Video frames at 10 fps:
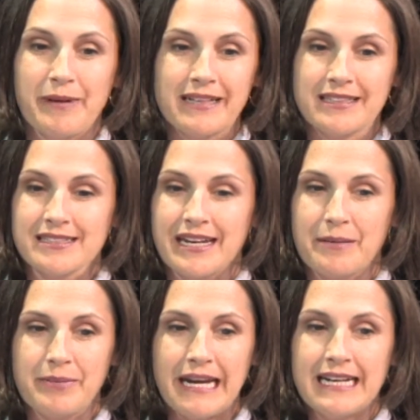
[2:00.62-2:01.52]
about this
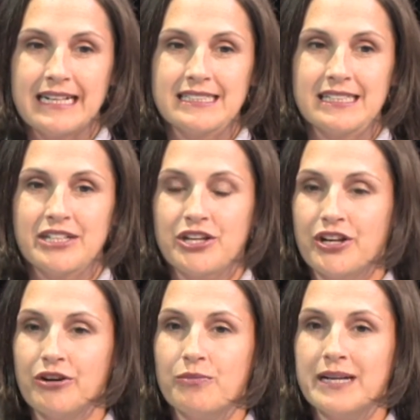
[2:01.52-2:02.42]
campaign. I said, you
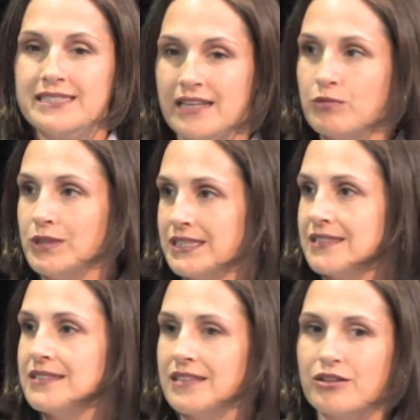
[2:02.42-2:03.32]
know, my son was
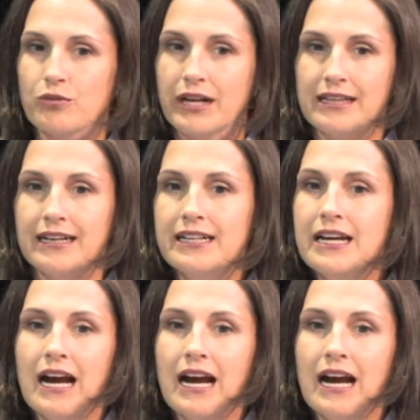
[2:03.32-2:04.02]
in Cinderella.